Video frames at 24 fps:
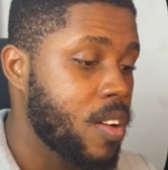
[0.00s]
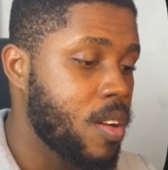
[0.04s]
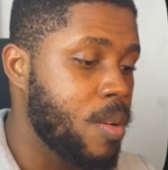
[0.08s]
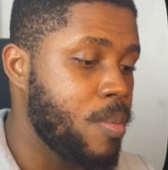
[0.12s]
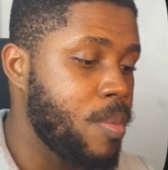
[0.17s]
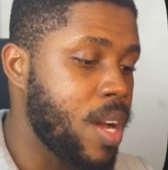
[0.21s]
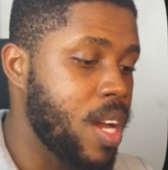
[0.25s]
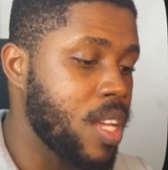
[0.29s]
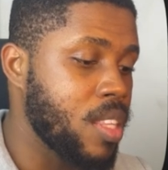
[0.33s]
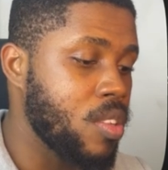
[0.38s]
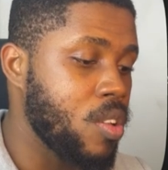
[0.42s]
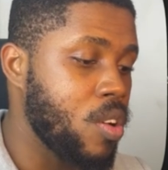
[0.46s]

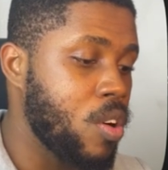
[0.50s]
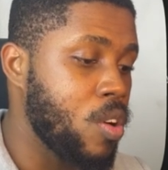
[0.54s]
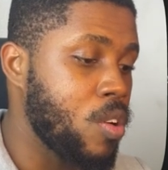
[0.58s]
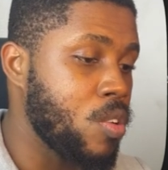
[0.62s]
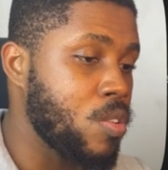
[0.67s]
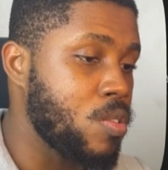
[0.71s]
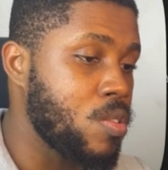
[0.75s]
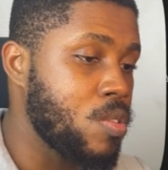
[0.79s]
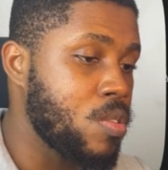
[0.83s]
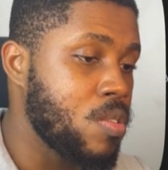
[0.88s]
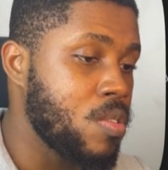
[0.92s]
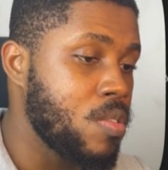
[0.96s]
Command
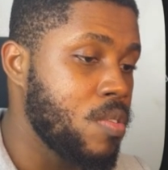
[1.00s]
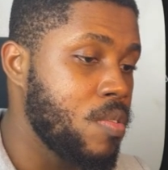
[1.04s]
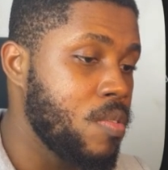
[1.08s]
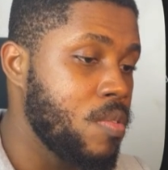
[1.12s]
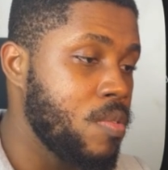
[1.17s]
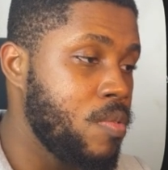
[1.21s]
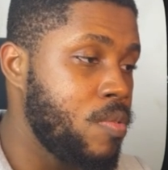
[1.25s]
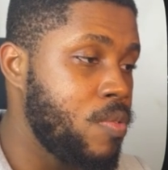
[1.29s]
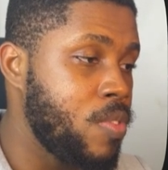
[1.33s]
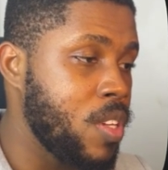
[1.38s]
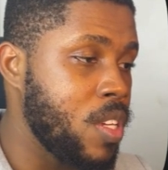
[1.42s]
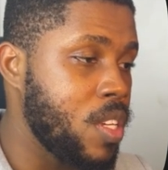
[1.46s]
Alt
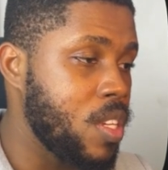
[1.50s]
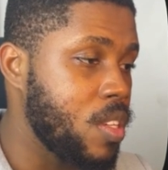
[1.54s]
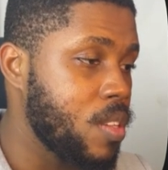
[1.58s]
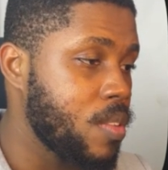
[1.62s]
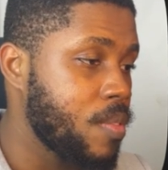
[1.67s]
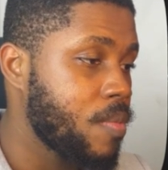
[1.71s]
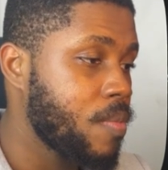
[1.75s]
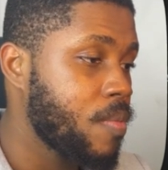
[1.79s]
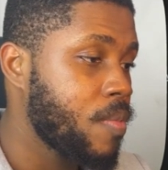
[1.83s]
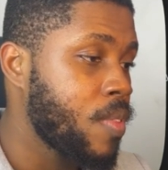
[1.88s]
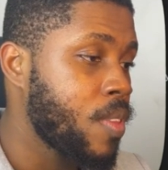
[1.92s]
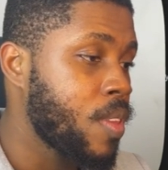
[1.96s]
V
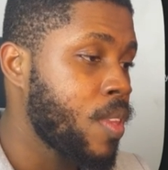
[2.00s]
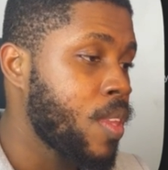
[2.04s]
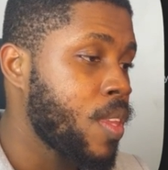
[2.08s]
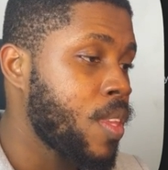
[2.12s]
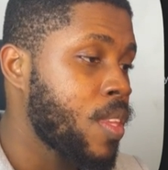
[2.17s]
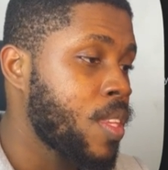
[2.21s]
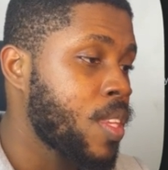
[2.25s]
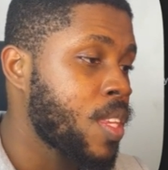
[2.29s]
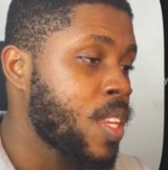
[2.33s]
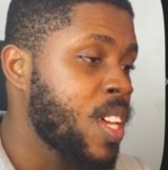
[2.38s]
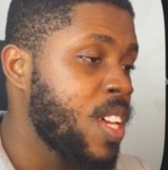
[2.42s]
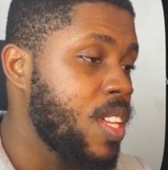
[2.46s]

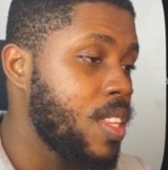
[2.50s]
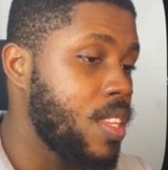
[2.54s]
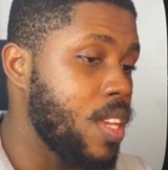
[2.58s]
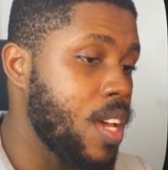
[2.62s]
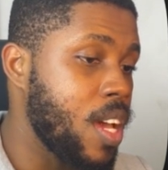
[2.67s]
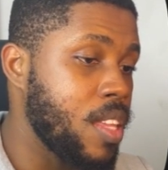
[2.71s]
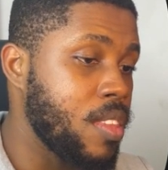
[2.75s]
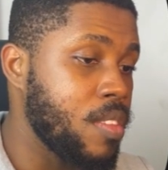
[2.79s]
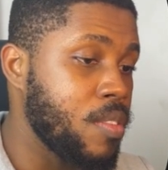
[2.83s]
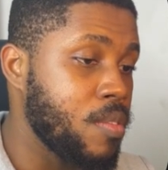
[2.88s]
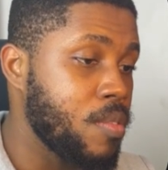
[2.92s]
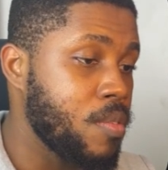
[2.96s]

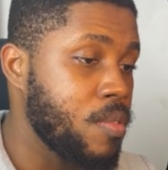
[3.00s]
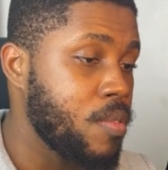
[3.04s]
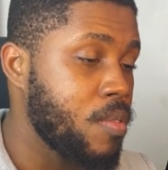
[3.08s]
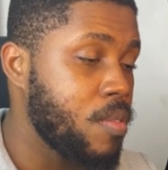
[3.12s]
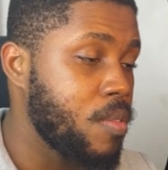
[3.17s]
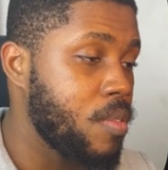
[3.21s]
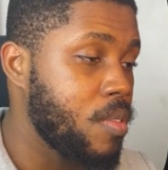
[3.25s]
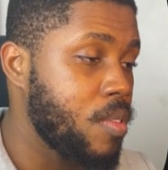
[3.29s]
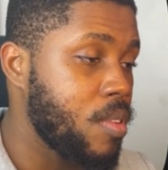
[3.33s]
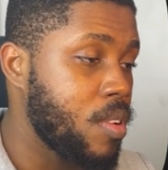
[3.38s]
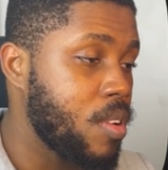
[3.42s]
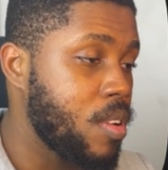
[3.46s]
then
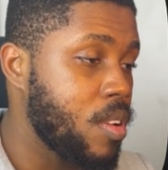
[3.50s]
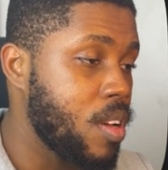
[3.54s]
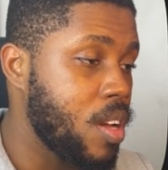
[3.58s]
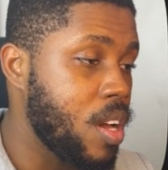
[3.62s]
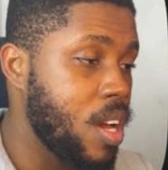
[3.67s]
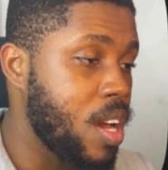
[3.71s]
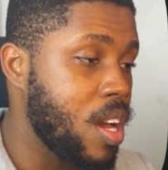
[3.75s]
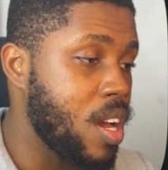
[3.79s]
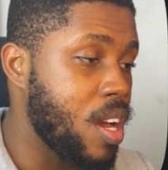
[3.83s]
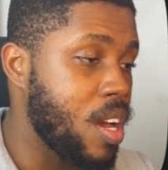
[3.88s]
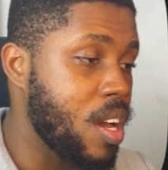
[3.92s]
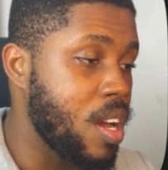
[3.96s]

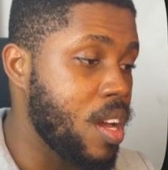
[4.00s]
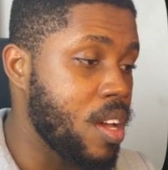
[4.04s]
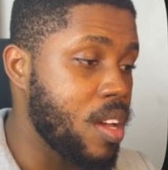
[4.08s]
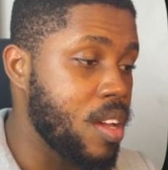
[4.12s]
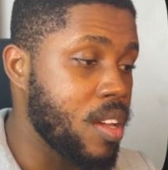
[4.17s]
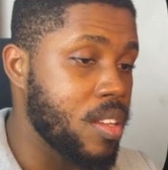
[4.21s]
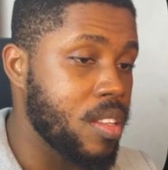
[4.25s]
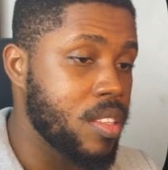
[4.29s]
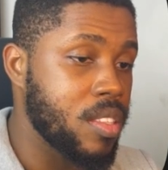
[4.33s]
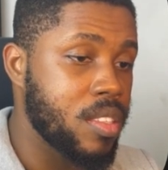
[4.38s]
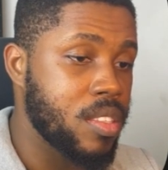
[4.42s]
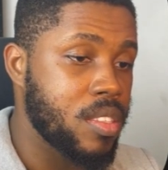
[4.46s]
uh,
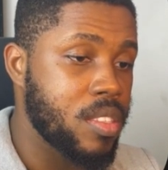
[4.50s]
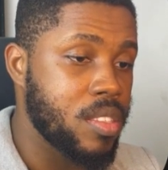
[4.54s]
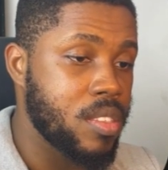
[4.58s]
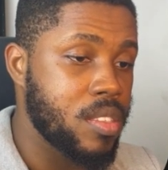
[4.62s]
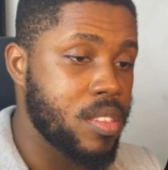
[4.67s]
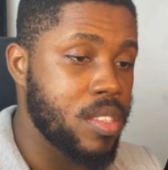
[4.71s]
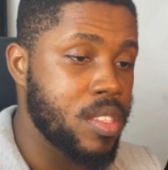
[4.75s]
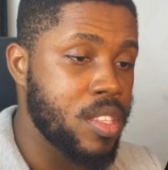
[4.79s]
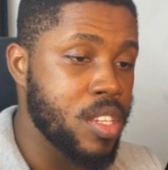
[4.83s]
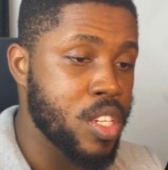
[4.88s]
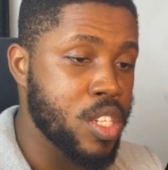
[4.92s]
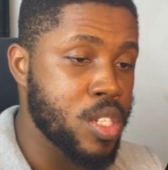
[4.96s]

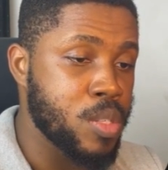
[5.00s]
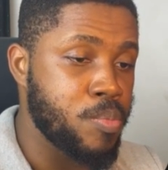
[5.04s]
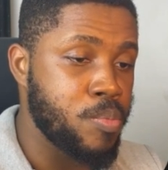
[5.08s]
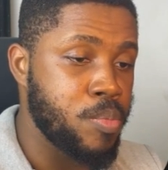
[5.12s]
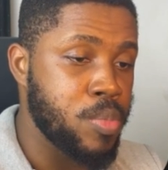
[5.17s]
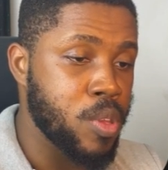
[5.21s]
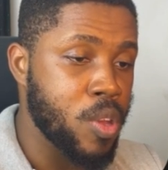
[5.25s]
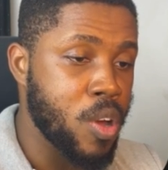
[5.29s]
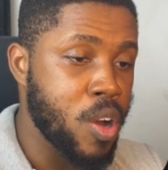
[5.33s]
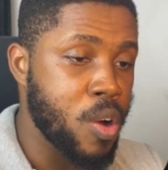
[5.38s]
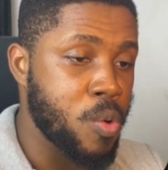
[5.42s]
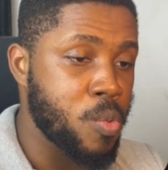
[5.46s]
this
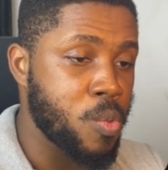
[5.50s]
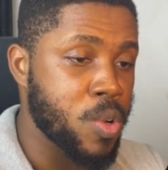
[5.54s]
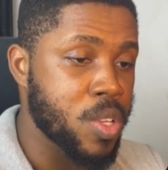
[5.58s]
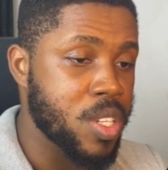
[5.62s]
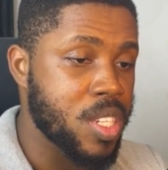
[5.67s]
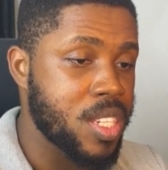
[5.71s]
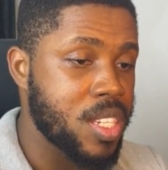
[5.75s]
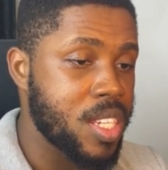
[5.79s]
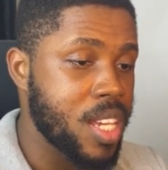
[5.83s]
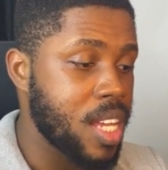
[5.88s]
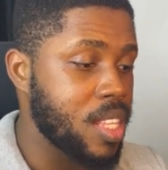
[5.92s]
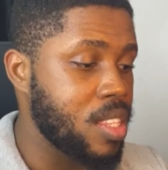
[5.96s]
law will
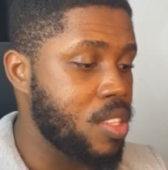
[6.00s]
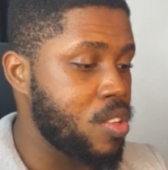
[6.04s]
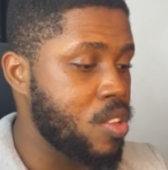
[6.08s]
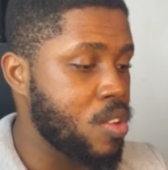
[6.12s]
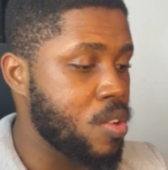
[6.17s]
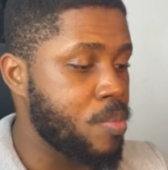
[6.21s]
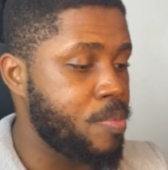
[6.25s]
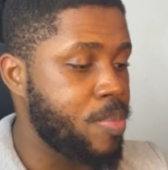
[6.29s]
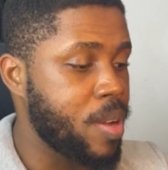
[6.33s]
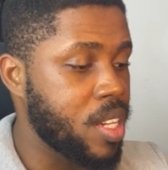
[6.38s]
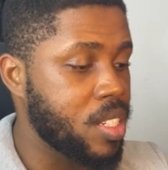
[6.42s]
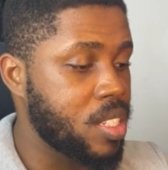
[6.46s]
set the
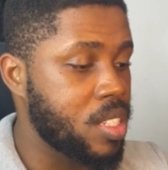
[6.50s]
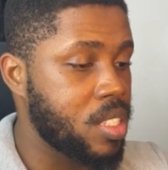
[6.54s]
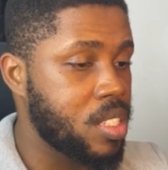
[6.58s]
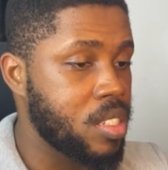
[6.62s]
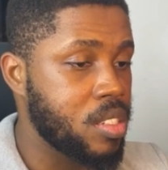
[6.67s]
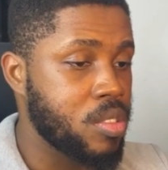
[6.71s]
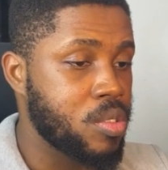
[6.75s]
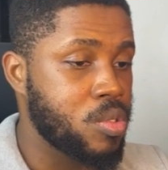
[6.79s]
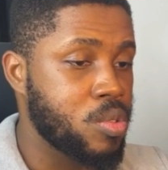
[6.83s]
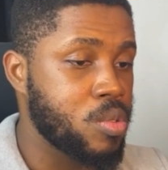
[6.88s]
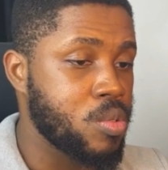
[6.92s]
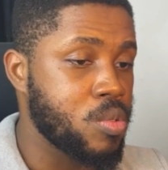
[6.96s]

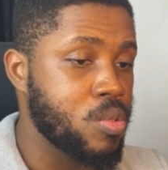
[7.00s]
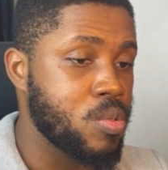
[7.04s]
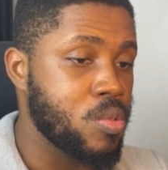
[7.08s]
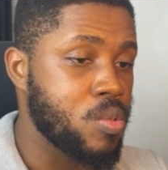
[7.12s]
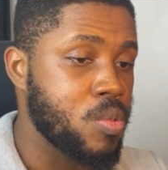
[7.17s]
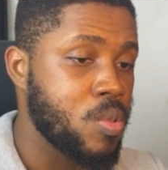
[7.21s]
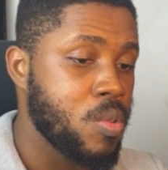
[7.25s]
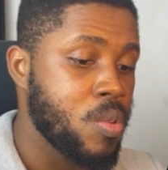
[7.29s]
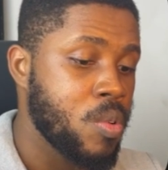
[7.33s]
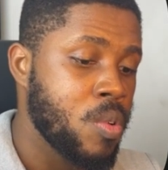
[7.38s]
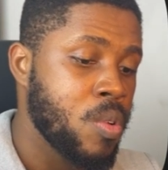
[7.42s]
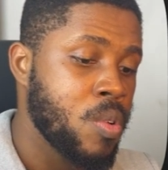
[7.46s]
opacity
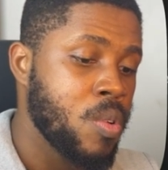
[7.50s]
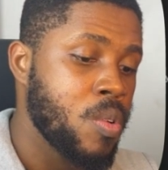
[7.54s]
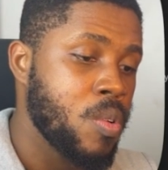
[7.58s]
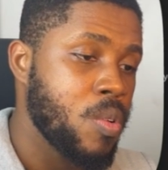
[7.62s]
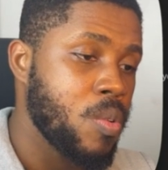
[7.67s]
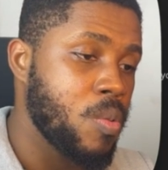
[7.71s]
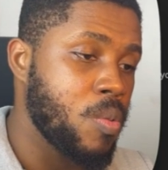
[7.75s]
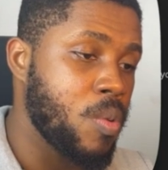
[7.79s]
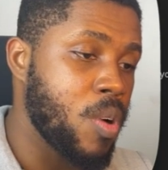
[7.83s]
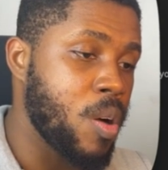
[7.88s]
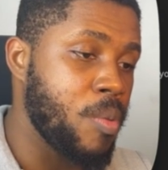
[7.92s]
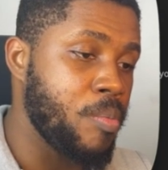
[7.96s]
to
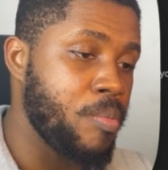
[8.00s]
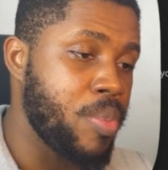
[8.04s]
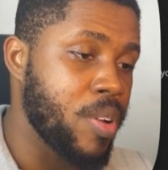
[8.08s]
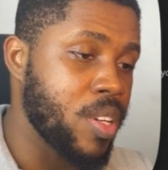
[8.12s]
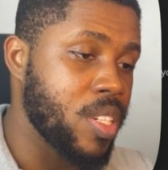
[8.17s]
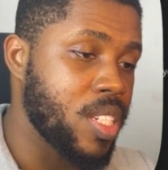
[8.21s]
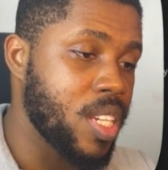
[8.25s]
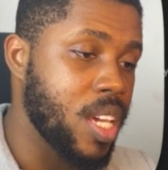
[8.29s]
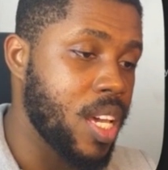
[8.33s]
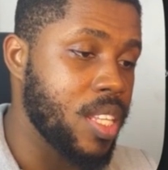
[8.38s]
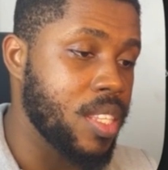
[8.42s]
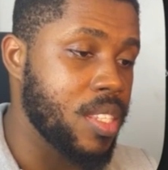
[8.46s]

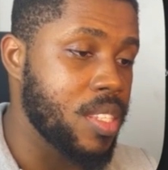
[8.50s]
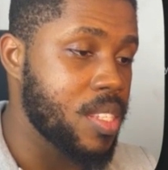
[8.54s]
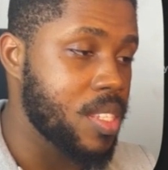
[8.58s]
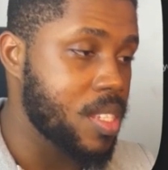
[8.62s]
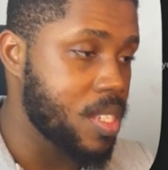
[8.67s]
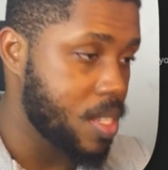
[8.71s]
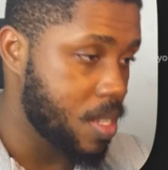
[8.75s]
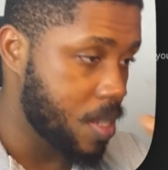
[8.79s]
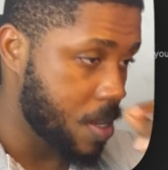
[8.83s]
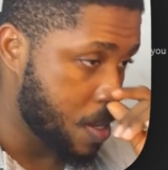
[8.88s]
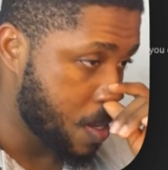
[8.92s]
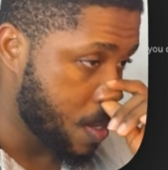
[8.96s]

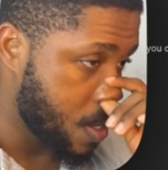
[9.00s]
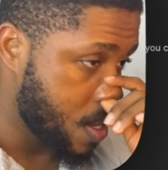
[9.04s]
1%